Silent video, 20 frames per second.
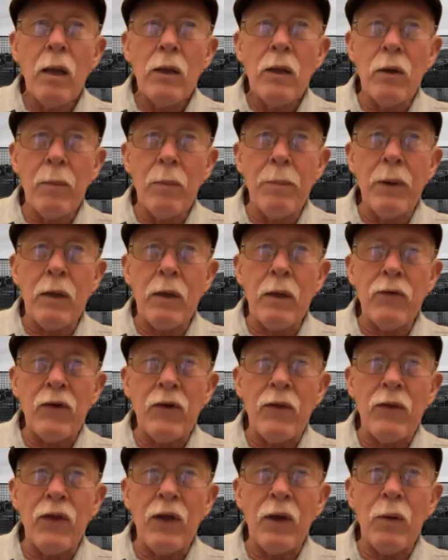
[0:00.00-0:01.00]
you know, because
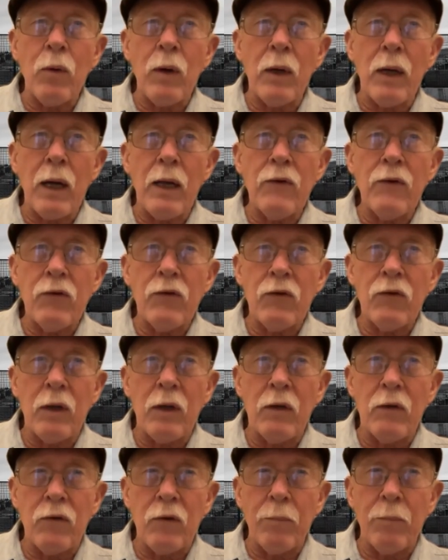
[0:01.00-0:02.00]
I think what I
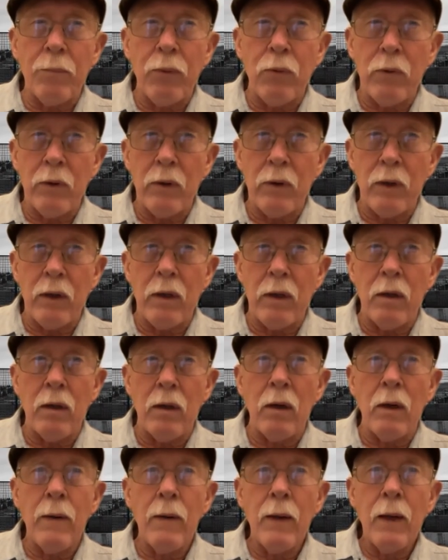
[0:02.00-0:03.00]
see is important
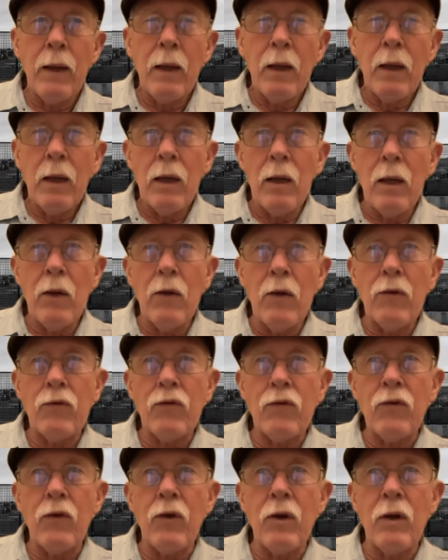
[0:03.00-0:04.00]
here
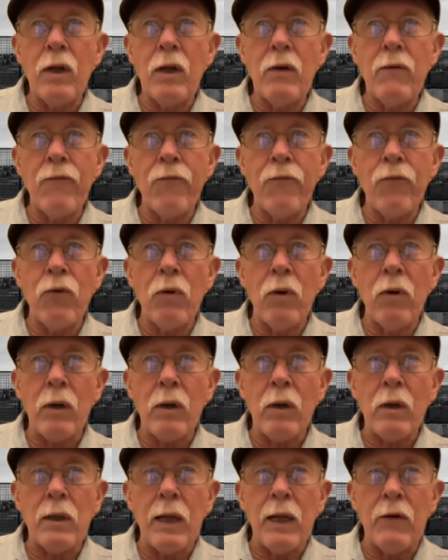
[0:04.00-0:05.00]
is the need
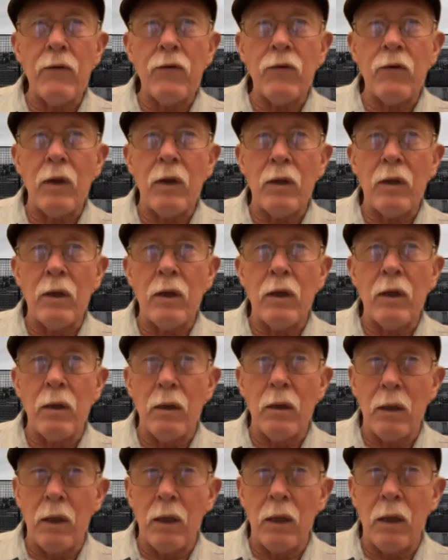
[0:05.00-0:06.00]
for class
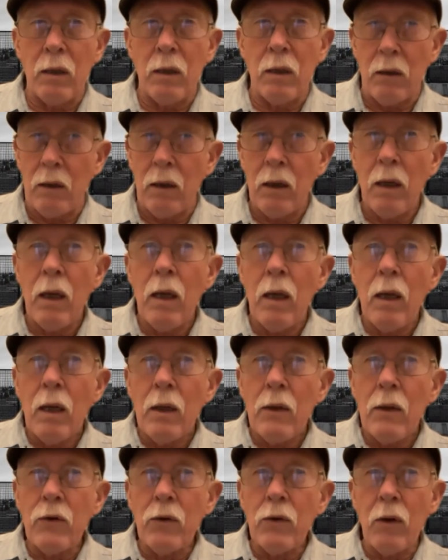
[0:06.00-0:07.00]
solidarity here.
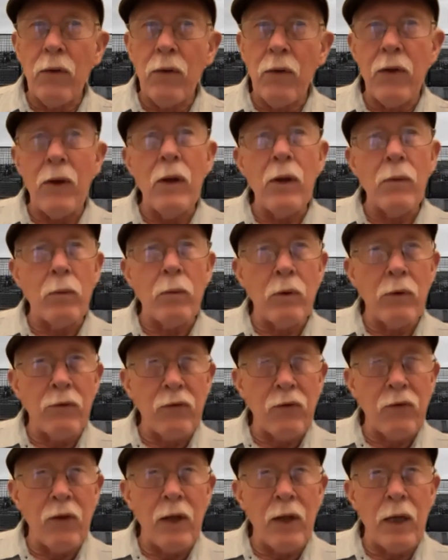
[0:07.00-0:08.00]
You know, in other
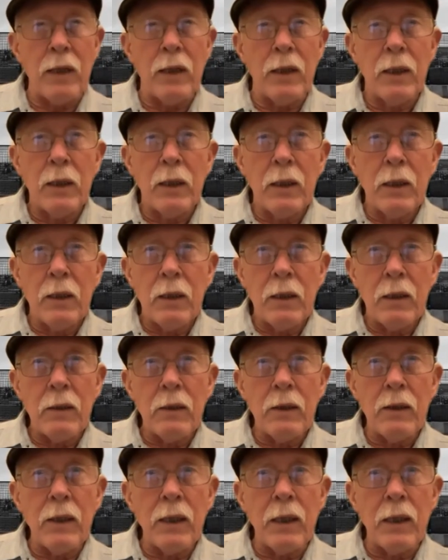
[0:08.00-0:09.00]
words, that
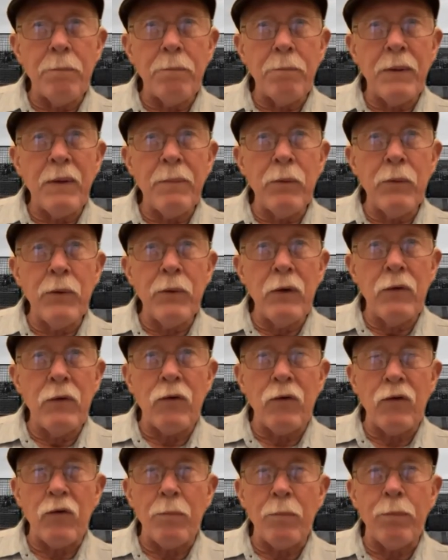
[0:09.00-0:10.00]
that people need
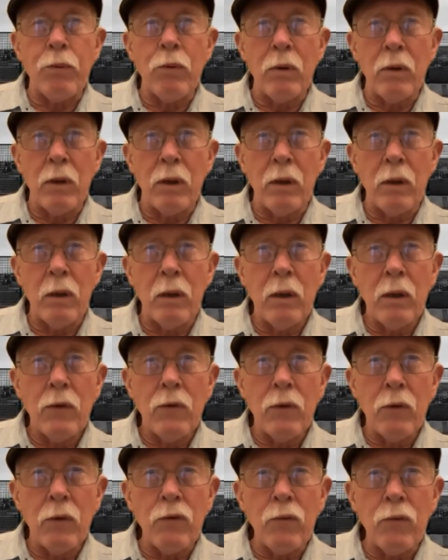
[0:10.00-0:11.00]
to support
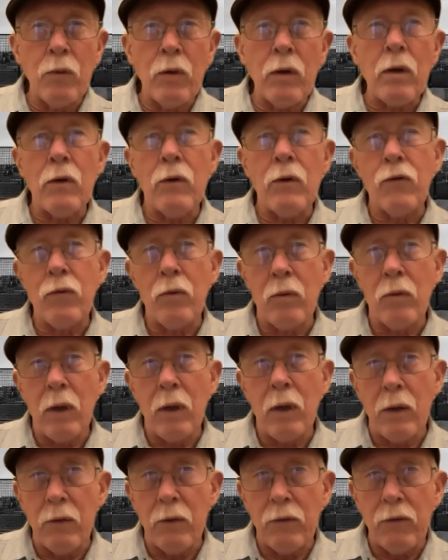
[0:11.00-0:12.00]
those workers who
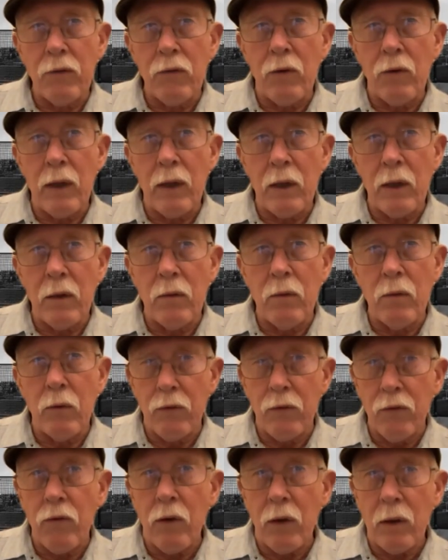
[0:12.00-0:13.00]
are out on strike and who are
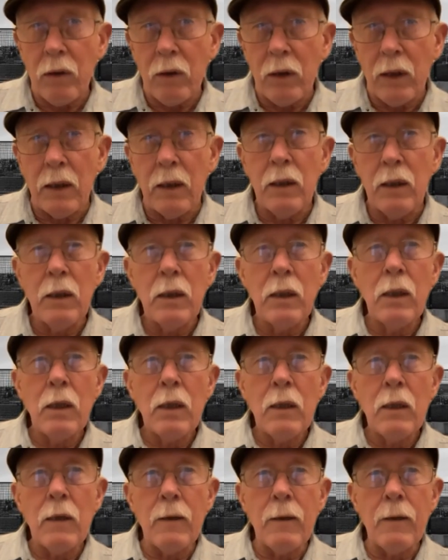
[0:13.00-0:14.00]
struggling,
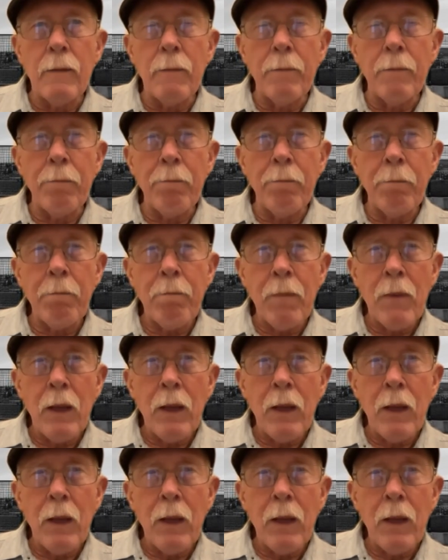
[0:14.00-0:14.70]
um,